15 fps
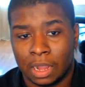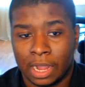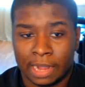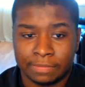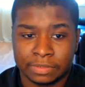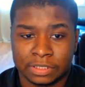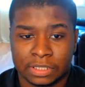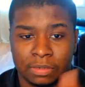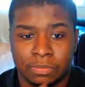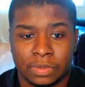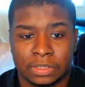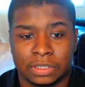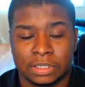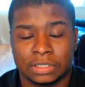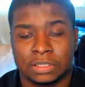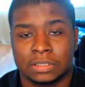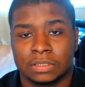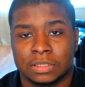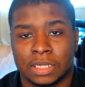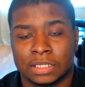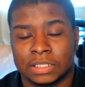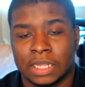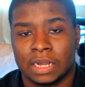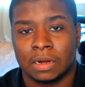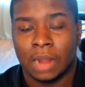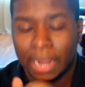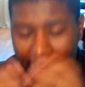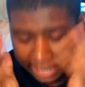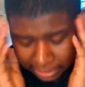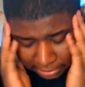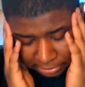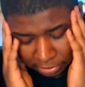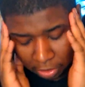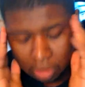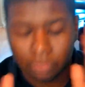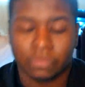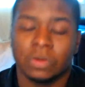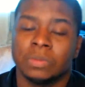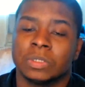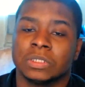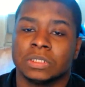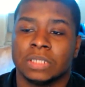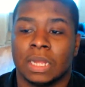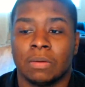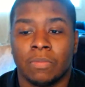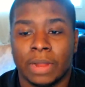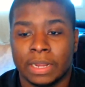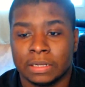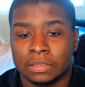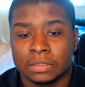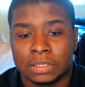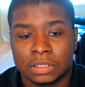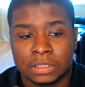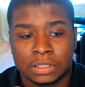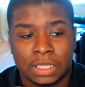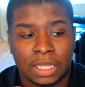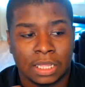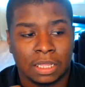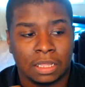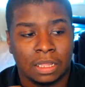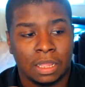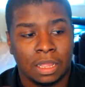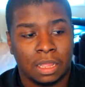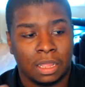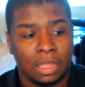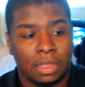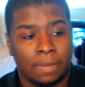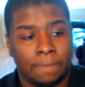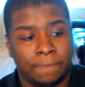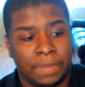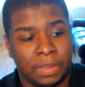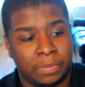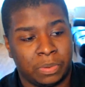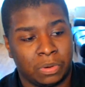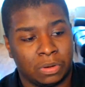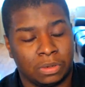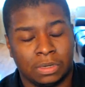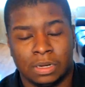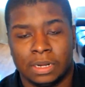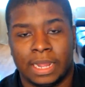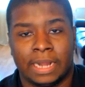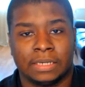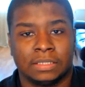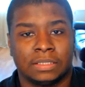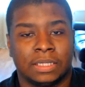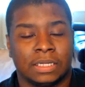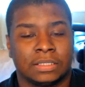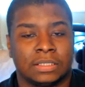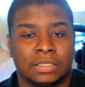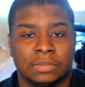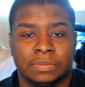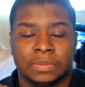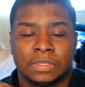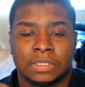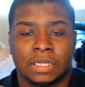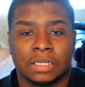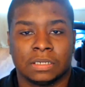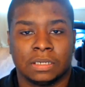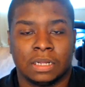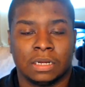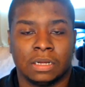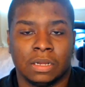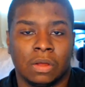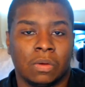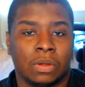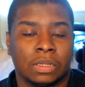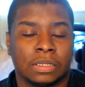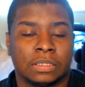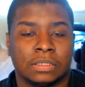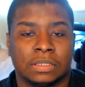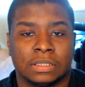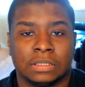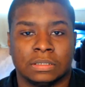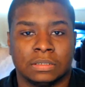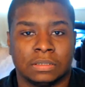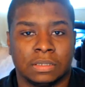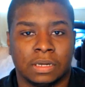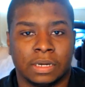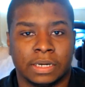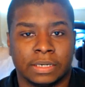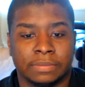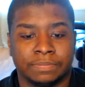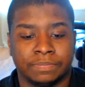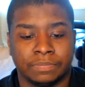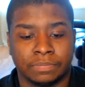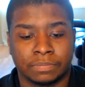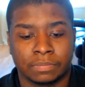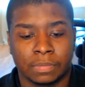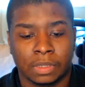obviously, what this says here. Again, these are all rumors. I'm waiting to see people, Linus Tech Tips and, and Logan and, um,